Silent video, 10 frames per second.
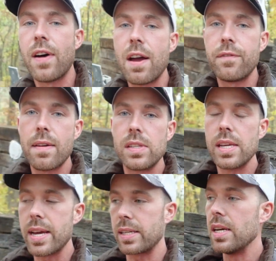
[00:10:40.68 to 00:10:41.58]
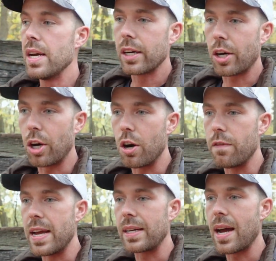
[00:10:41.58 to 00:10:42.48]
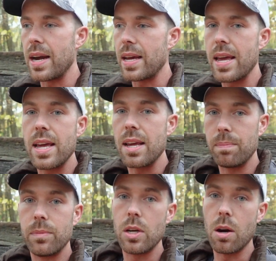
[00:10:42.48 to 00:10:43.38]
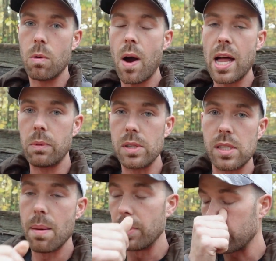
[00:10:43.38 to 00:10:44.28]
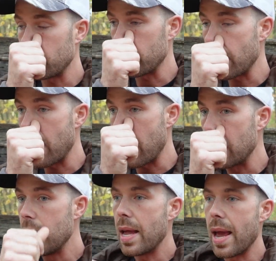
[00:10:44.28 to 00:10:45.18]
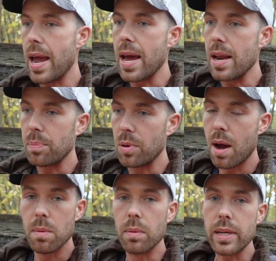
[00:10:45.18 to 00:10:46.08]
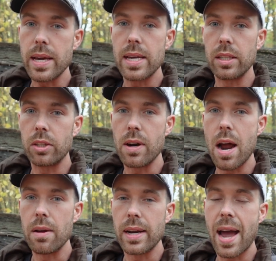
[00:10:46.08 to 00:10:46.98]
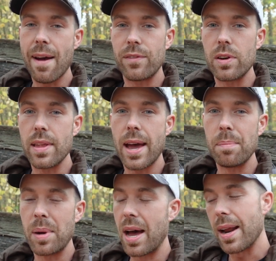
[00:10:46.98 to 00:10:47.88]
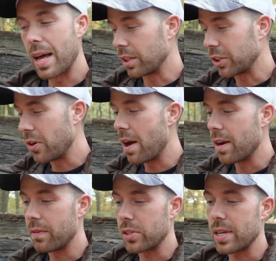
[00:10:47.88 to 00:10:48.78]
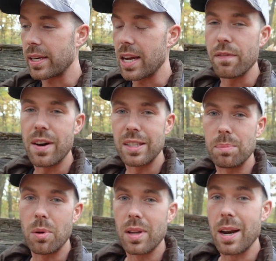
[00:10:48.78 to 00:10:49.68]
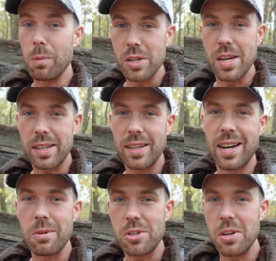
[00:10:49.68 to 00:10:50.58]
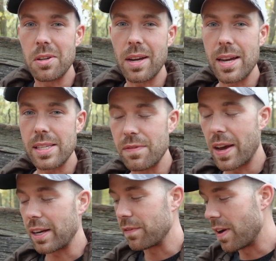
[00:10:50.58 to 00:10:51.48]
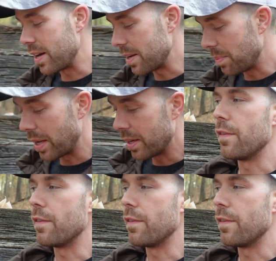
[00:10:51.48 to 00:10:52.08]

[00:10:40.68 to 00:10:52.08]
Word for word: 556 curved and kind of hit it, you know, while it was tumbling through the air and probably hit the ground after that. But I looked around, obviously I can't find the bullet. I wish I could, I would show you guys if I could find it, but